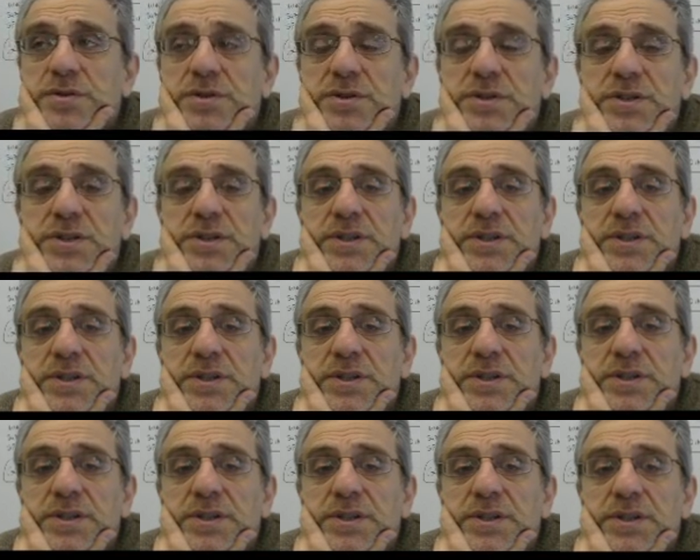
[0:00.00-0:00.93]

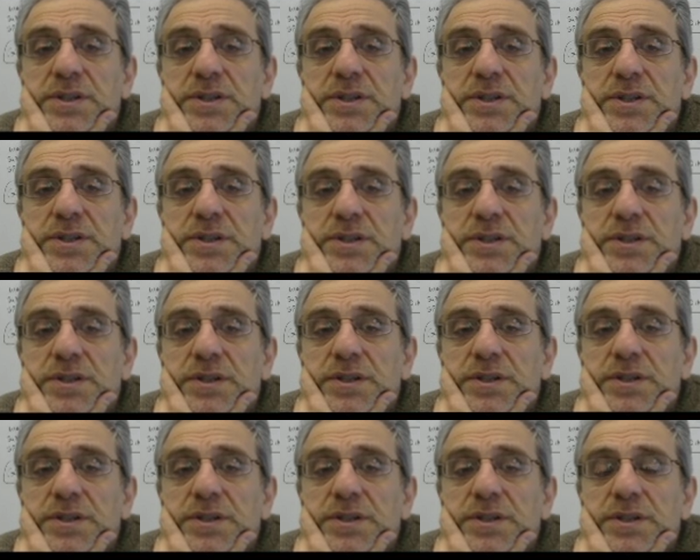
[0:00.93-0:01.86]

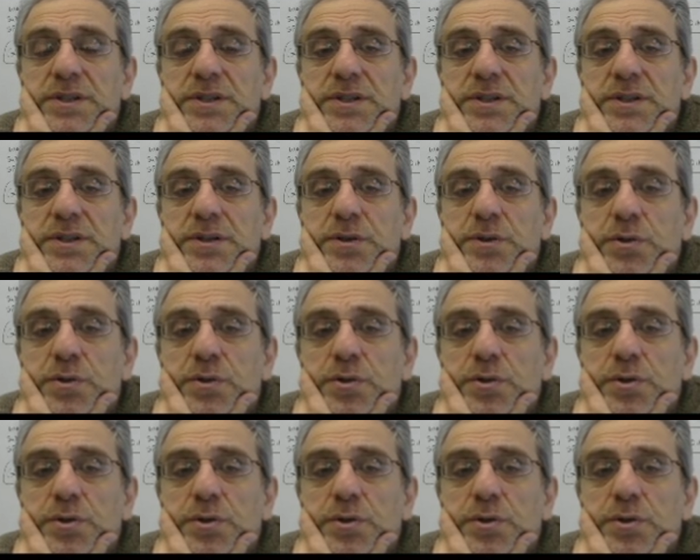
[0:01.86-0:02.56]
No one is speaking in this clip.